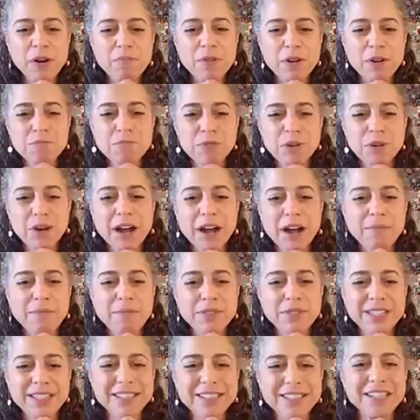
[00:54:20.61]
but
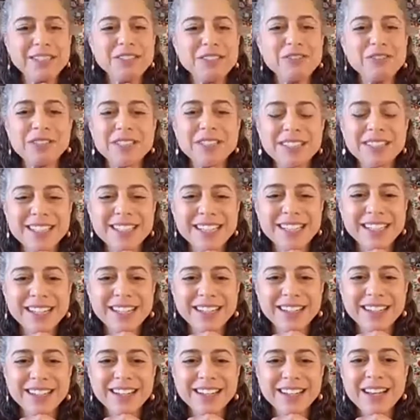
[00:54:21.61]
perhaps is interested
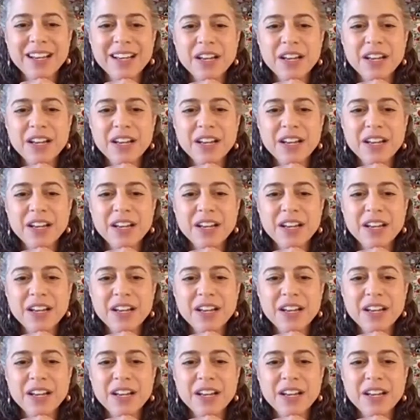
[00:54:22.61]
in,